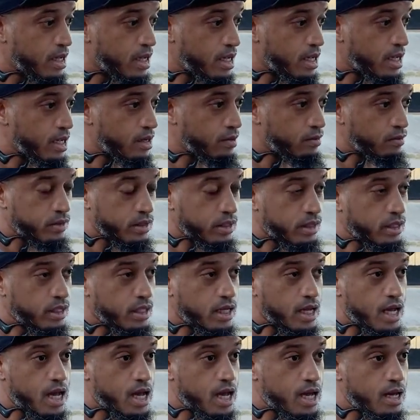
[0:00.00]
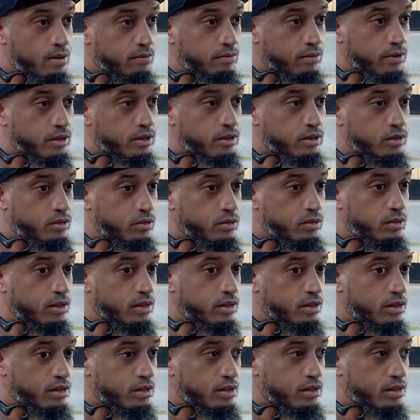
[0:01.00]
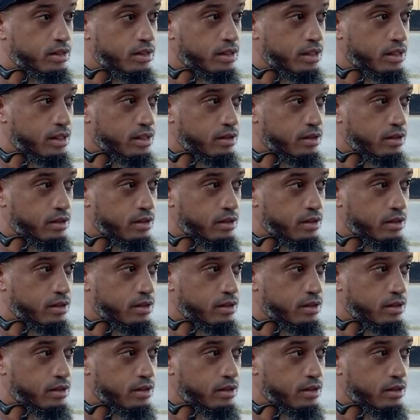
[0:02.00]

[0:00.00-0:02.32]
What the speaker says: And we didn't have the students